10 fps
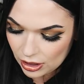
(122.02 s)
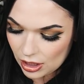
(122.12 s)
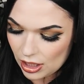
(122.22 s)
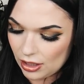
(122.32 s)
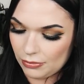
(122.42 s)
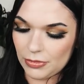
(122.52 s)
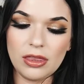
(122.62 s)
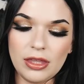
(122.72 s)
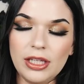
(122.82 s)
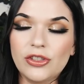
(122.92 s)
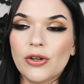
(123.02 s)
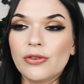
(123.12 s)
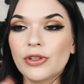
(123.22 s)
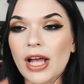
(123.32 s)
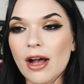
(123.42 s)
Um, the doe
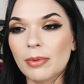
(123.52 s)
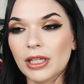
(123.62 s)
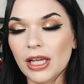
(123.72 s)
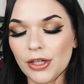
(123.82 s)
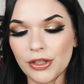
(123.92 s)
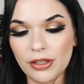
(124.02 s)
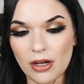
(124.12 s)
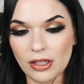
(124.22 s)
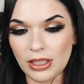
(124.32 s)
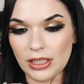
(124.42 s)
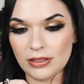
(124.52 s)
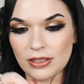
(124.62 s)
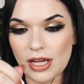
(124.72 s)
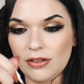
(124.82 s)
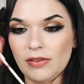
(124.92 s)
foot applicator on the
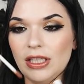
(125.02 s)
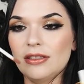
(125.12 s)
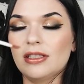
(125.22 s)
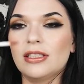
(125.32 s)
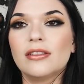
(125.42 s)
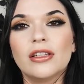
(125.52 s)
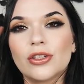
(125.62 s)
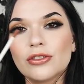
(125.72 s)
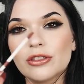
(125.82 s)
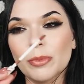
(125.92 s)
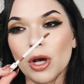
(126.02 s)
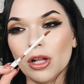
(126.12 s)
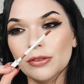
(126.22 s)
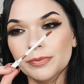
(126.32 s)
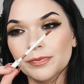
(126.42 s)
inside of these is a little
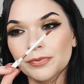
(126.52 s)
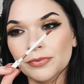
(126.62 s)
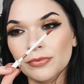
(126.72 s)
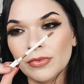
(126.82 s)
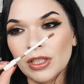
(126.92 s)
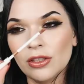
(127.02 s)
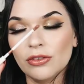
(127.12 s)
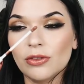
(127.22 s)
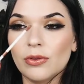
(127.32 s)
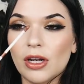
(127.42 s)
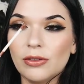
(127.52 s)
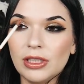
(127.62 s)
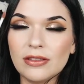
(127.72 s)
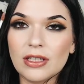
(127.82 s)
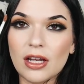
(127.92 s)
small. So not
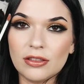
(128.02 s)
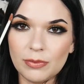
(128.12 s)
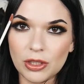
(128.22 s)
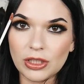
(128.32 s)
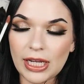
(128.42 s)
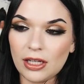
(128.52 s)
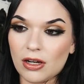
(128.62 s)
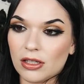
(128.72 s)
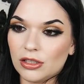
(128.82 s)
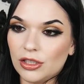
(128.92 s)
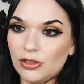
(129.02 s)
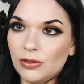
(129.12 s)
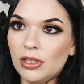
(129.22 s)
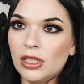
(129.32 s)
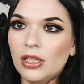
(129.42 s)
only is it kind of small to hang on
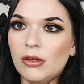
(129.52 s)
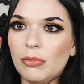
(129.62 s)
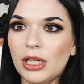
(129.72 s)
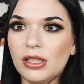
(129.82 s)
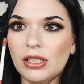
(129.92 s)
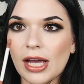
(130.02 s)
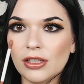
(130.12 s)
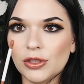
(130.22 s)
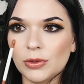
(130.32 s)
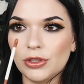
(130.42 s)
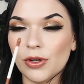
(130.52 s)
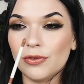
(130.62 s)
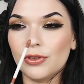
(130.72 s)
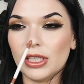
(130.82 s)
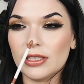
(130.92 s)
to, but the actual doe
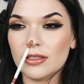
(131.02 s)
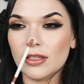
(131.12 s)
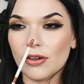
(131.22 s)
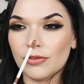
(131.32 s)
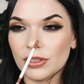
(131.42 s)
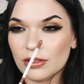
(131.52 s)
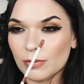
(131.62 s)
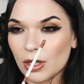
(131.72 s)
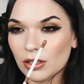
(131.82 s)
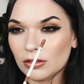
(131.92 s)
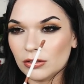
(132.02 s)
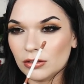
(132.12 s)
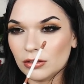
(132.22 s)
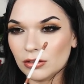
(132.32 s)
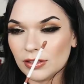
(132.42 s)
foot itself is small.
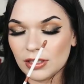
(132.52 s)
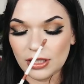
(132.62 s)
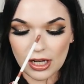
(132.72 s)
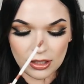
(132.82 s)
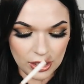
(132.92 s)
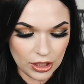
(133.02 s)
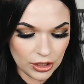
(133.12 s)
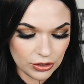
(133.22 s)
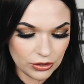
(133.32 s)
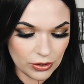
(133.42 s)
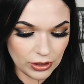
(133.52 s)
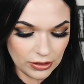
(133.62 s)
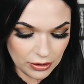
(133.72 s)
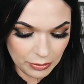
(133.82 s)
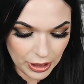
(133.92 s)
See that? So
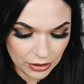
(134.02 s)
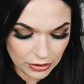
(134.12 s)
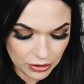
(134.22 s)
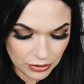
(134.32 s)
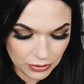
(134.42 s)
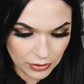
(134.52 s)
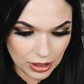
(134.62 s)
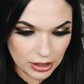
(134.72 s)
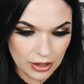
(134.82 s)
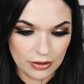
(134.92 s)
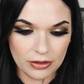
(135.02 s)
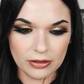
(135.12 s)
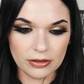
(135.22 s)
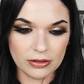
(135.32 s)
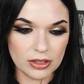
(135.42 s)
let's compare to another
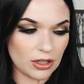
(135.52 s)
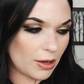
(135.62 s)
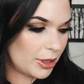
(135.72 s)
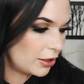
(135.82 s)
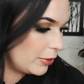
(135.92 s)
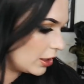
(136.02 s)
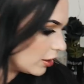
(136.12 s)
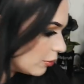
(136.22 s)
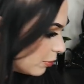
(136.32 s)
Atomic makeup